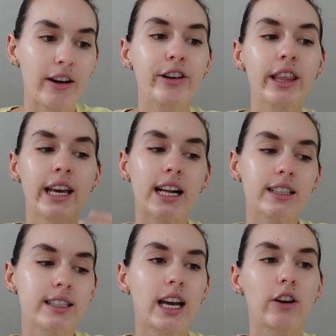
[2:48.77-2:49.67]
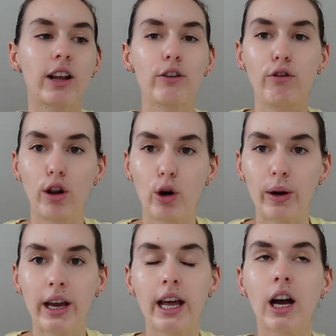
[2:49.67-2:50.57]
Everything else is kind of like
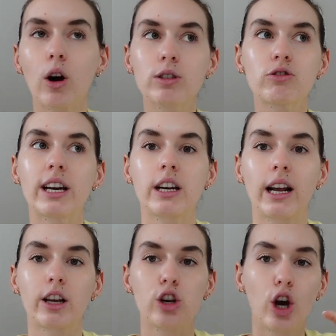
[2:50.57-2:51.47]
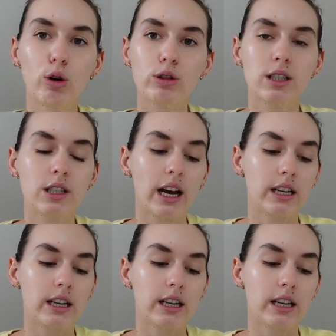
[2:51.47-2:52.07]
flowy, and I always write like notes